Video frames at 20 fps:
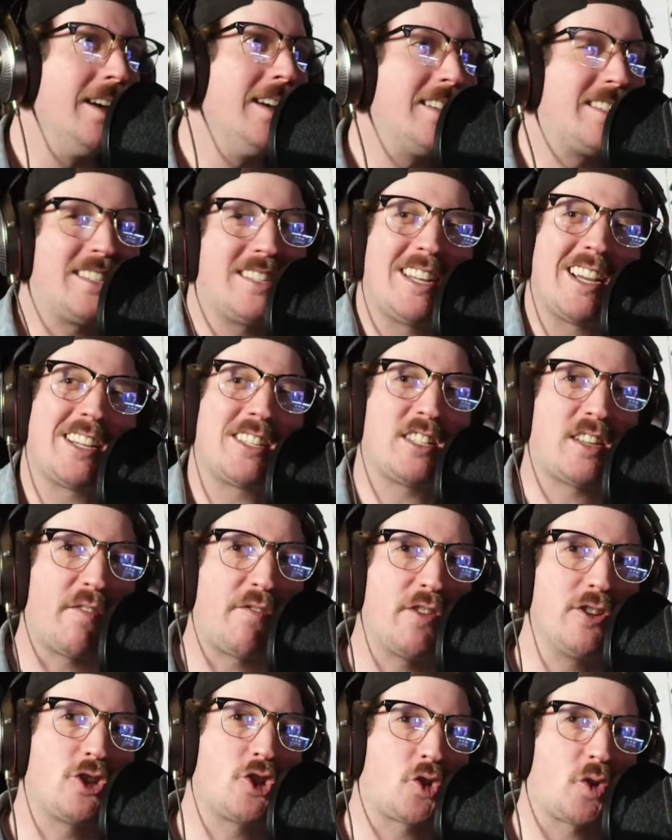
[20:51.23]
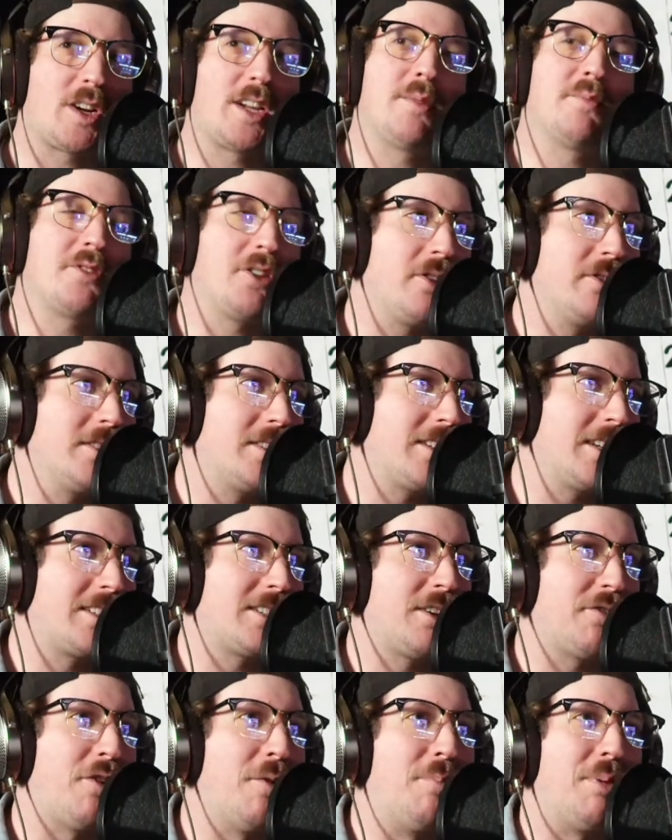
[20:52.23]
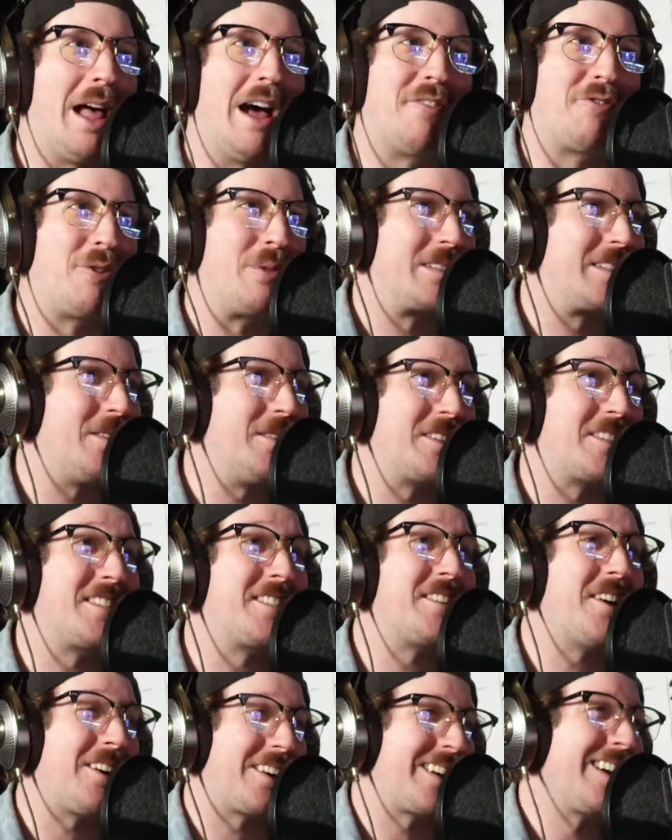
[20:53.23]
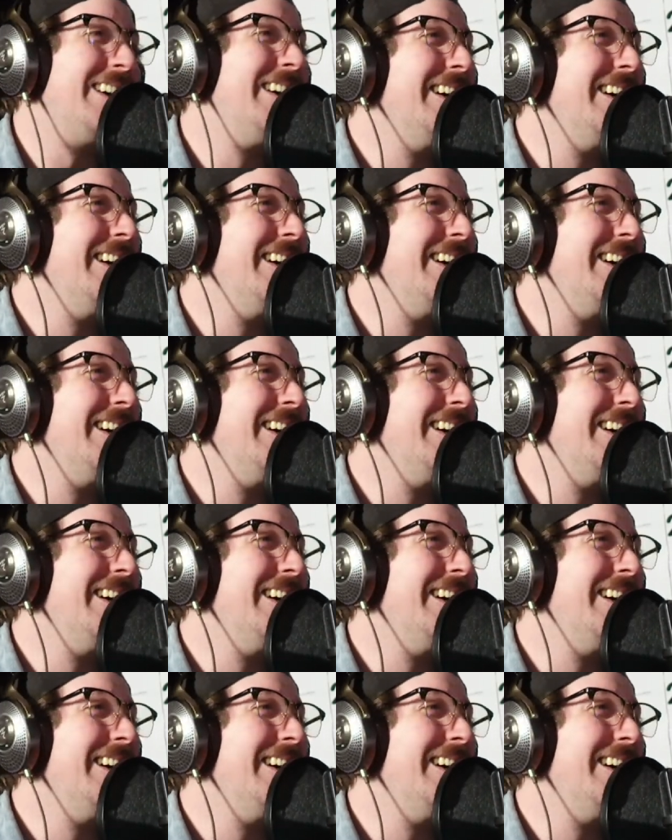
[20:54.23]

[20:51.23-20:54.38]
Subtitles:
6 different streams on 6 different platforms. That would suck.